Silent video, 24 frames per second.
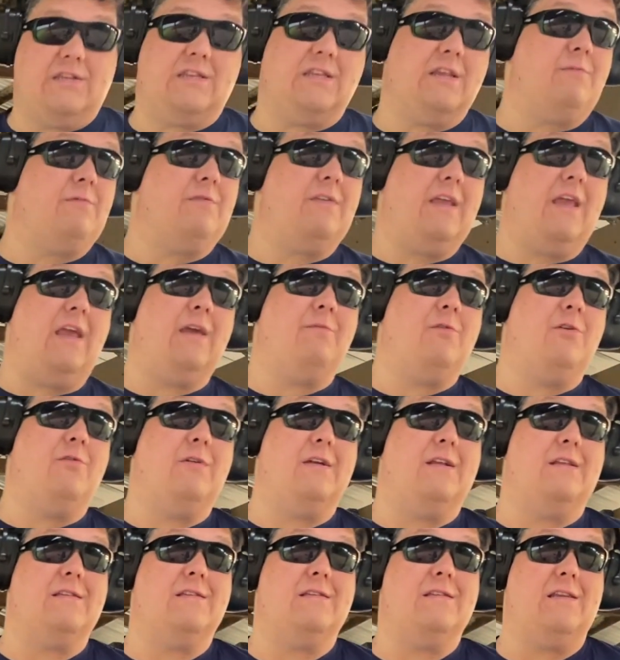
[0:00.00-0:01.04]
some of the ammo
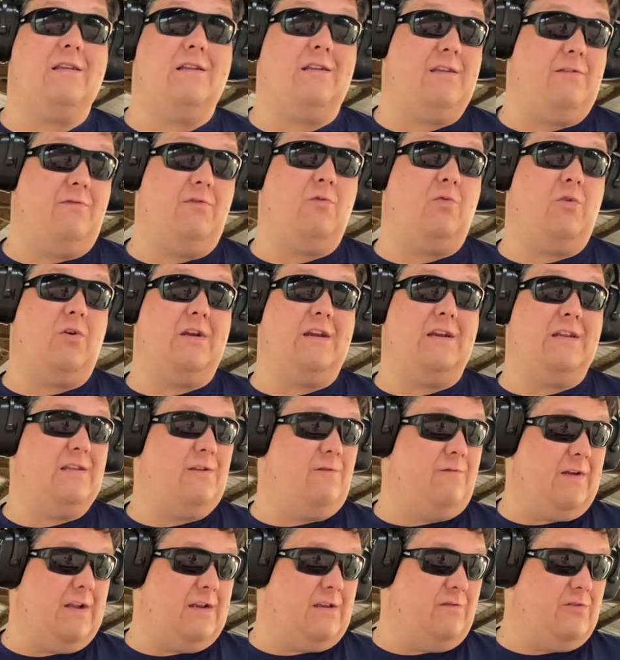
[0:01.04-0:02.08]
is. It'll even work in a
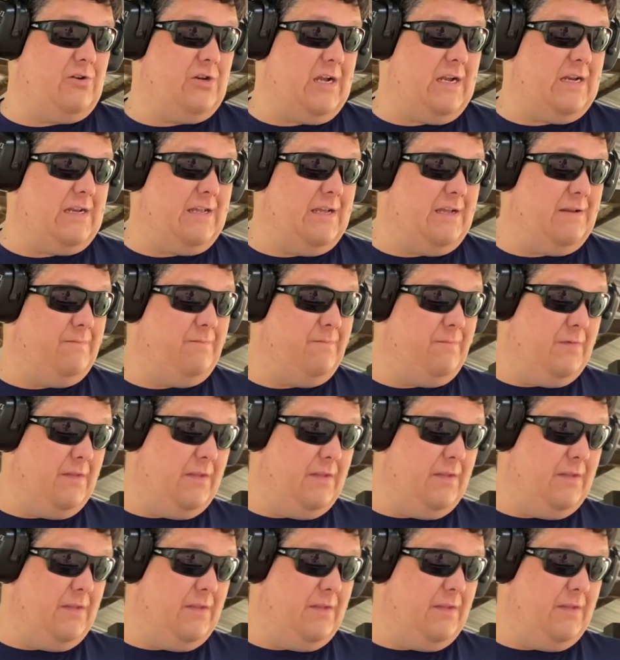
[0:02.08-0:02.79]
defective shotgun.